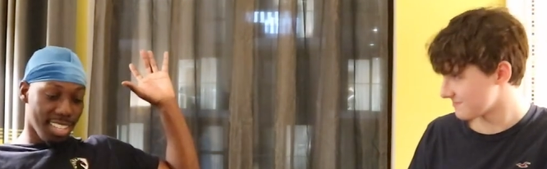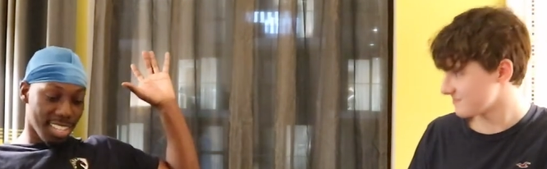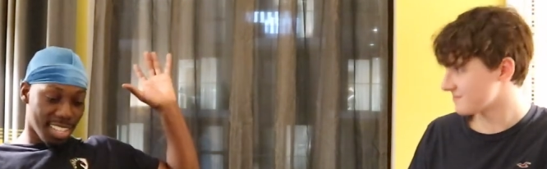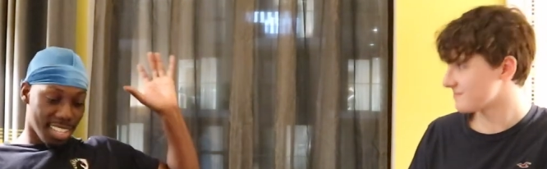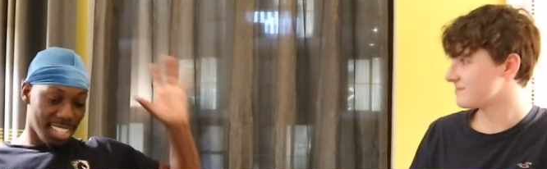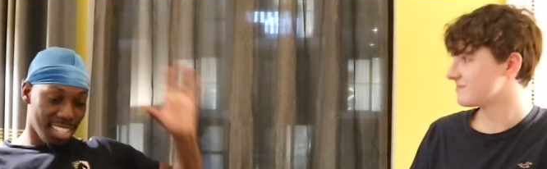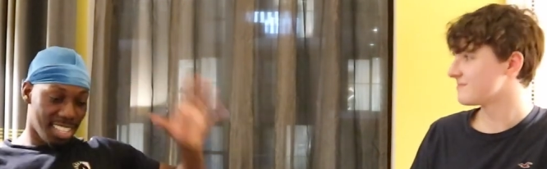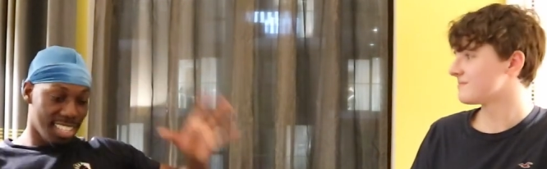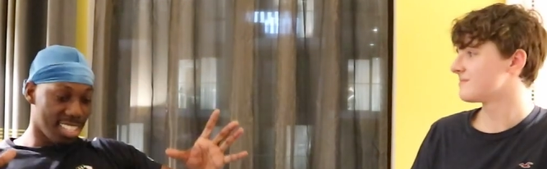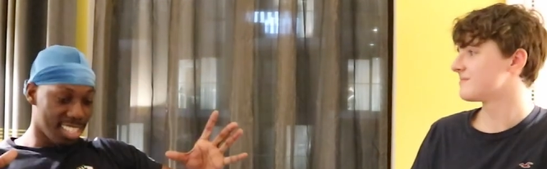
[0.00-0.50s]

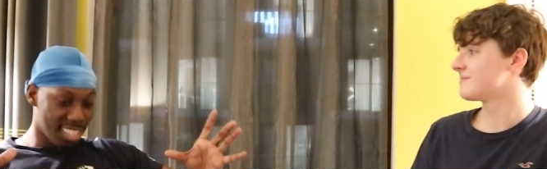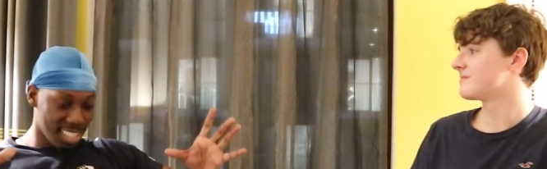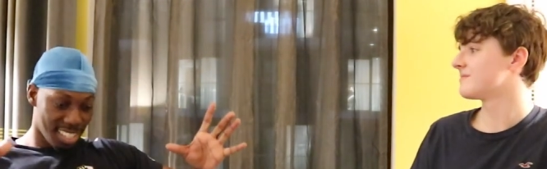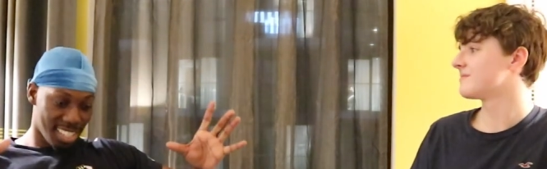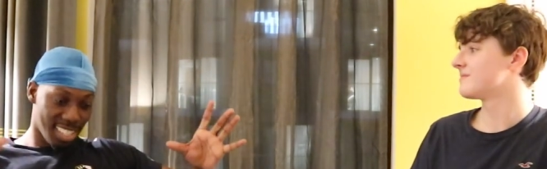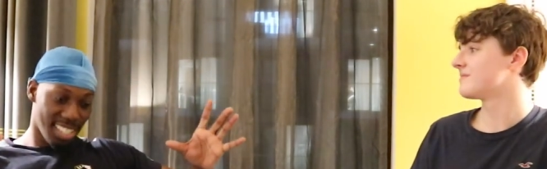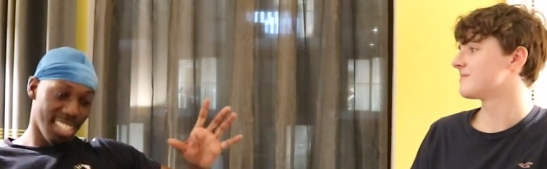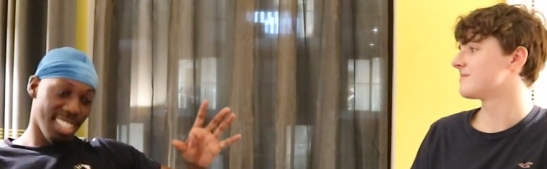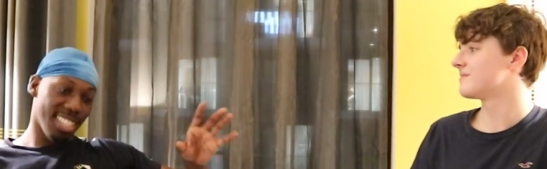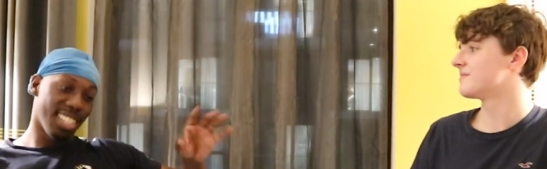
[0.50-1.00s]

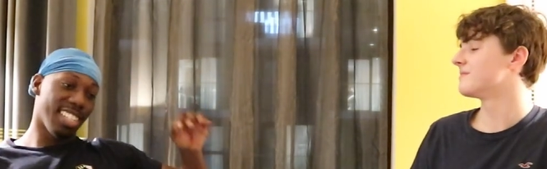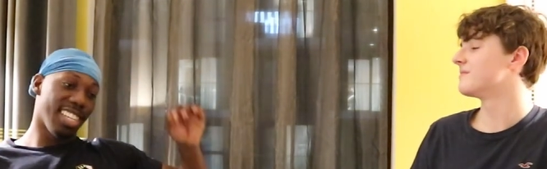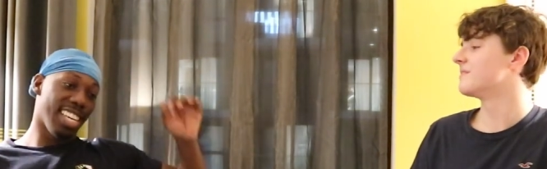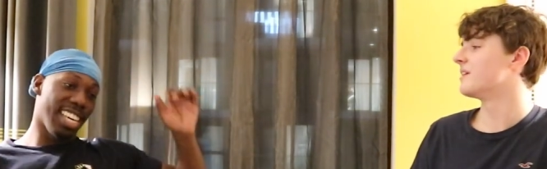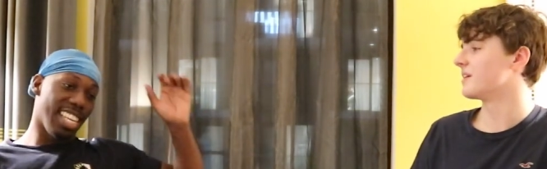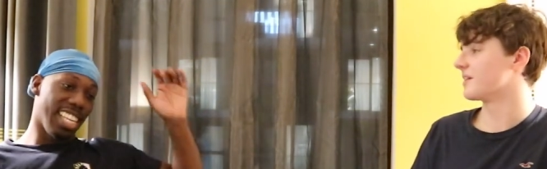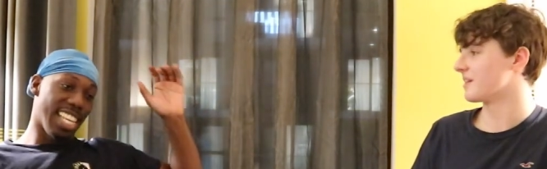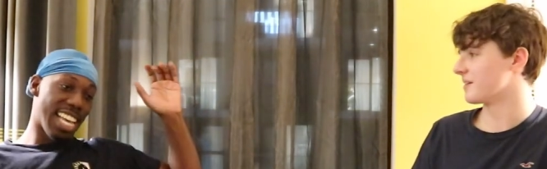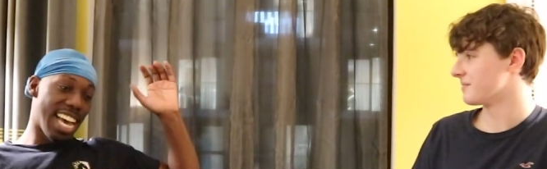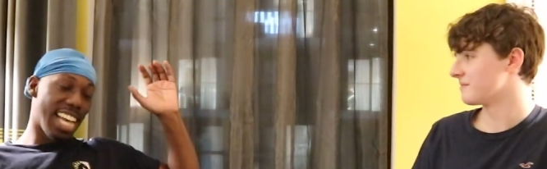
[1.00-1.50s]
Speaker 1: consistency,
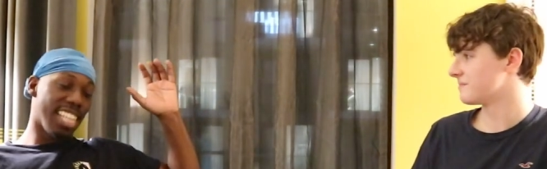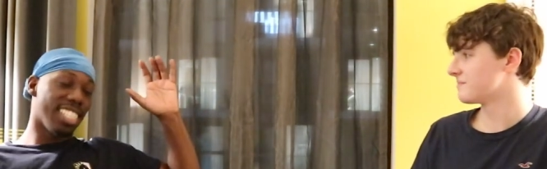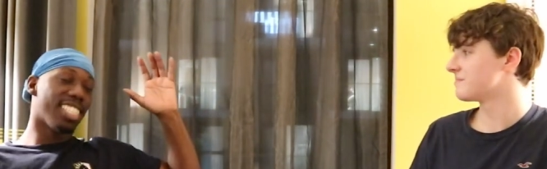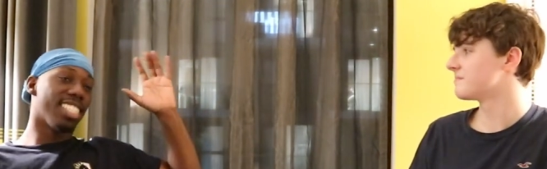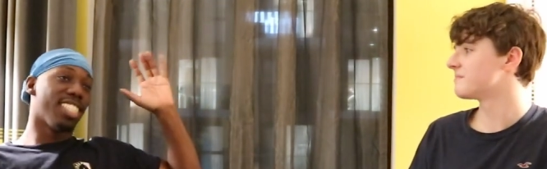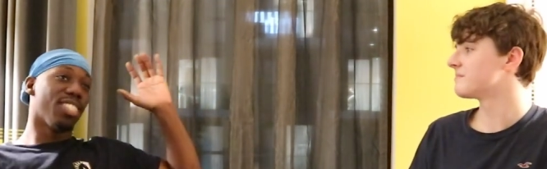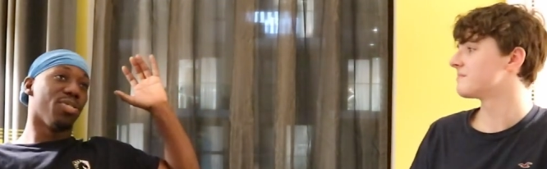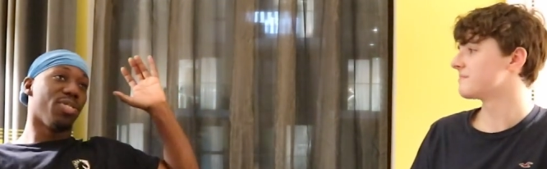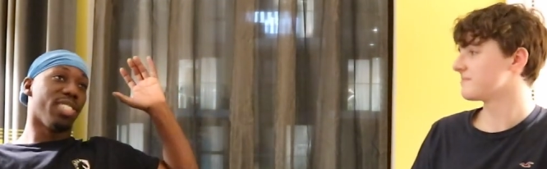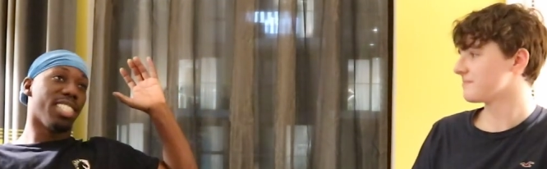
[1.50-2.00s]
and
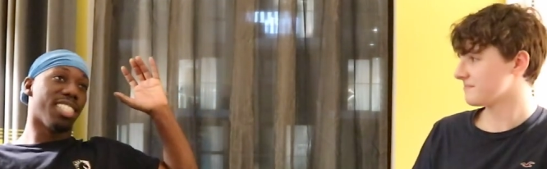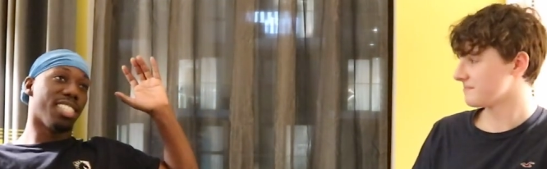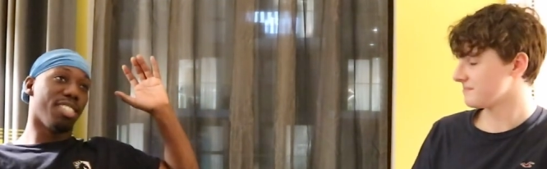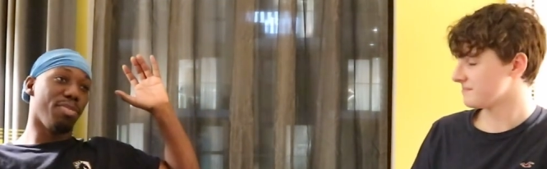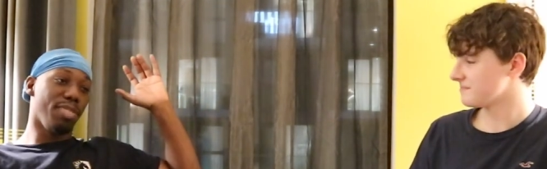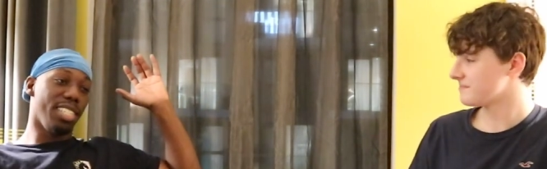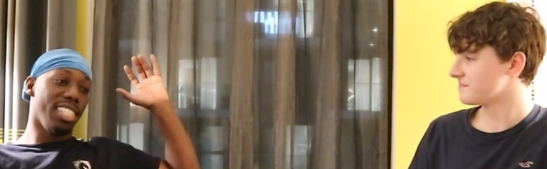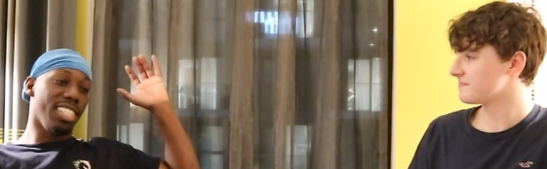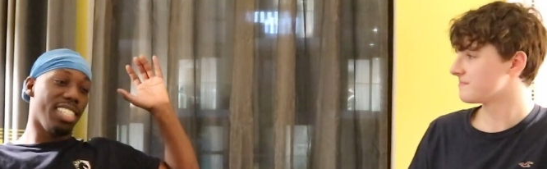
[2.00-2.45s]
that's what's going to be